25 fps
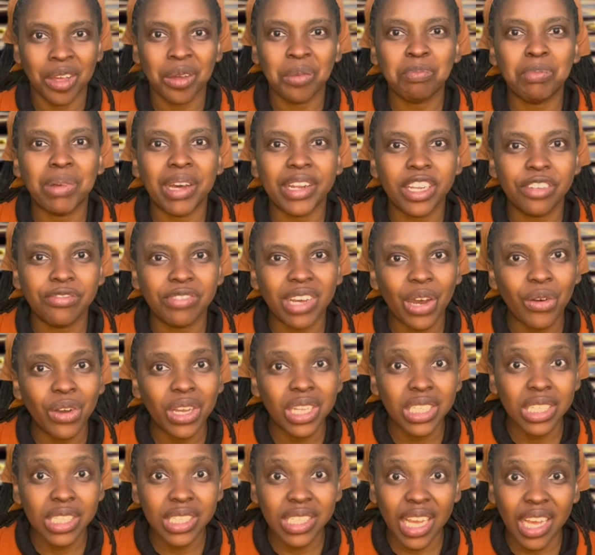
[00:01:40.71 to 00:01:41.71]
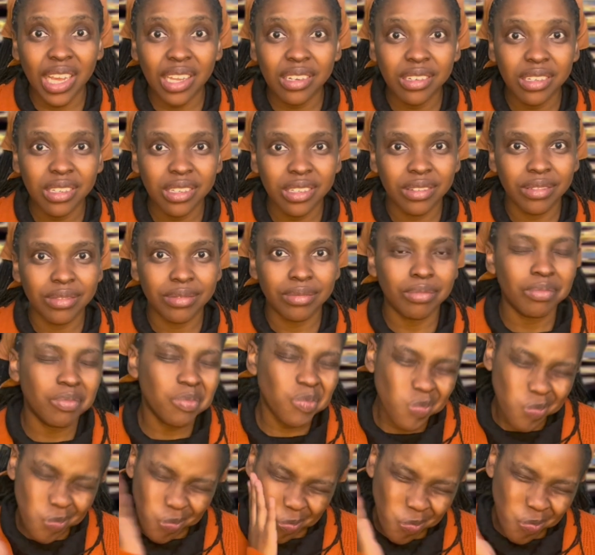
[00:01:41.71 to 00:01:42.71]
But if I was dead,
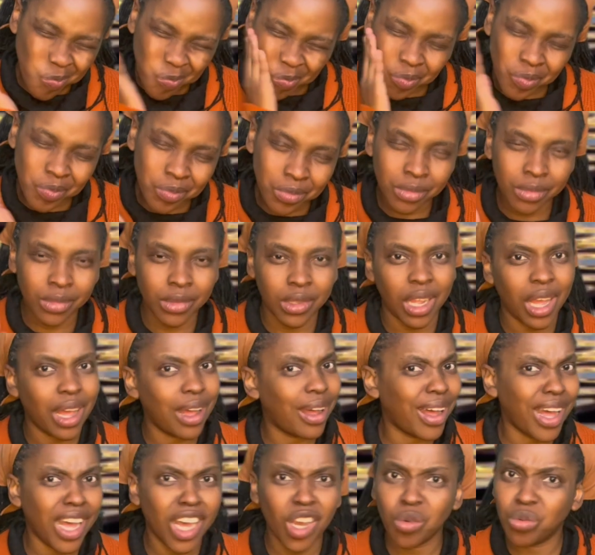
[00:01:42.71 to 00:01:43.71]
I